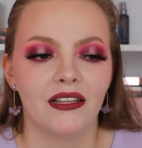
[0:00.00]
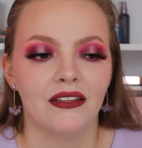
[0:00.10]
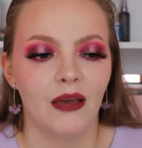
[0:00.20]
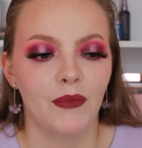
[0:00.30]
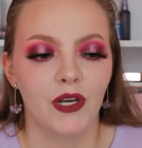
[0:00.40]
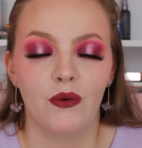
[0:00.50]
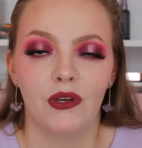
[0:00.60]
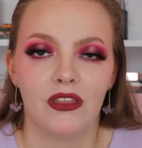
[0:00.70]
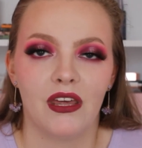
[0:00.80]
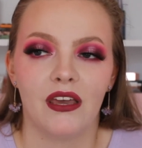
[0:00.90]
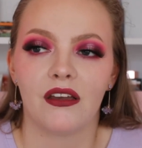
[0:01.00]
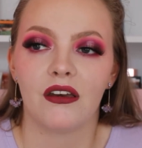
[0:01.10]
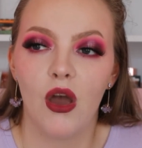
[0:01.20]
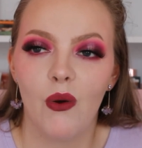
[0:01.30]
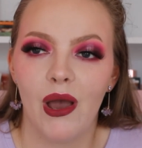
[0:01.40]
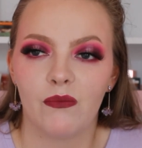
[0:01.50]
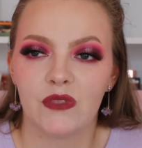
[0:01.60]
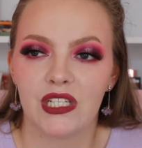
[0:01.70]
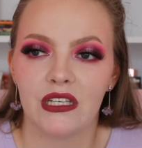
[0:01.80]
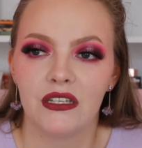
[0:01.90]
Let me know what you think. No
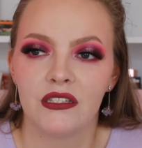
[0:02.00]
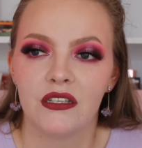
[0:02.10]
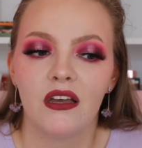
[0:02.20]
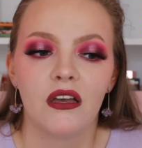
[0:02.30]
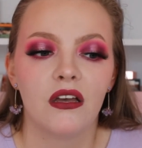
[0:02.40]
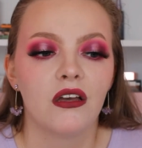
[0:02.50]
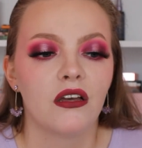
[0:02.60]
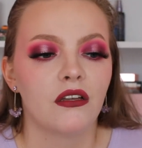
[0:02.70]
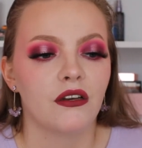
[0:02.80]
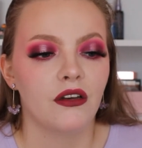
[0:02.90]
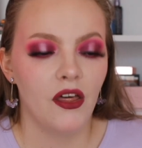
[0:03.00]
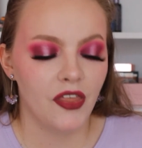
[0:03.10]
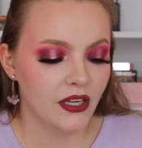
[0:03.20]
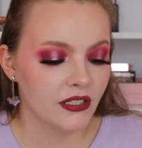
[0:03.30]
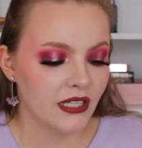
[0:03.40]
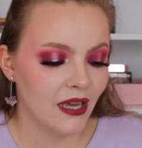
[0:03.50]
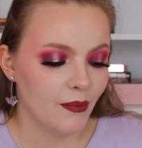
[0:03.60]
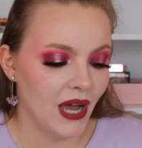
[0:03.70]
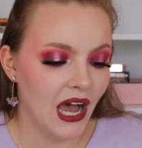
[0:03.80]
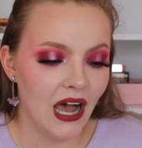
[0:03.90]
empties. Nothing's
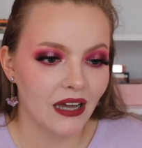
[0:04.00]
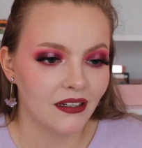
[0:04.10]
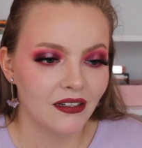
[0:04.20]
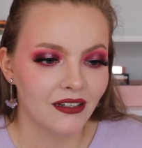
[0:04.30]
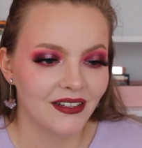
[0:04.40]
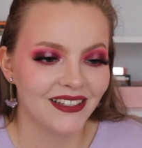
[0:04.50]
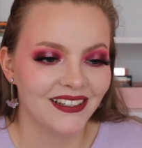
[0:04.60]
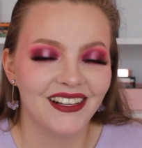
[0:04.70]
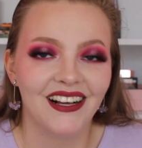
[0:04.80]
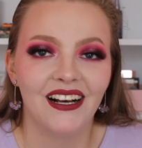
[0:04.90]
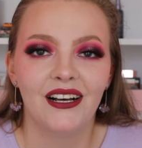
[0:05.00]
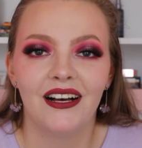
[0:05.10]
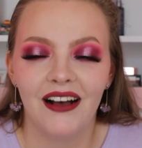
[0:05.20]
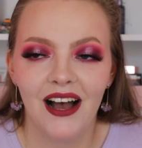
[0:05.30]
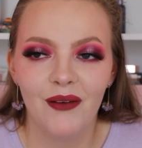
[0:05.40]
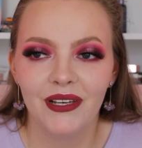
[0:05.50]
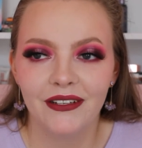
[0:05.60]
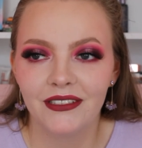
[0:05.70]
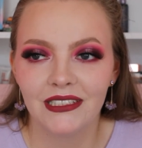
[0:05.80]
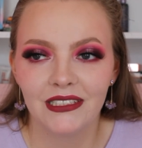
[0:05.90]
hit pan. I'm a
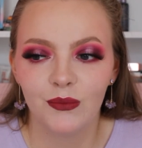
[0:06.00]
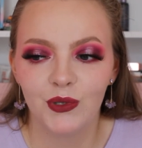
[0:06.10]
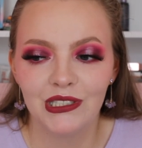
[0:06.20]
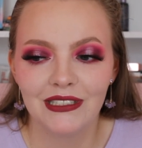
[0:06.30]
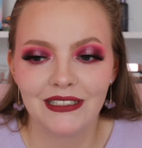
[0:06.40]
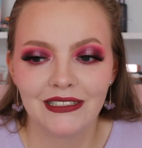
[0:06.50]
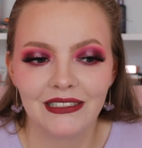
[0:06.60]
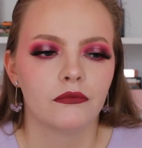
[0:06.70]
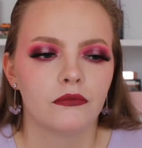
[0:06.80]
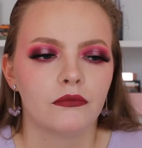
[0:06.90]
little disappointed.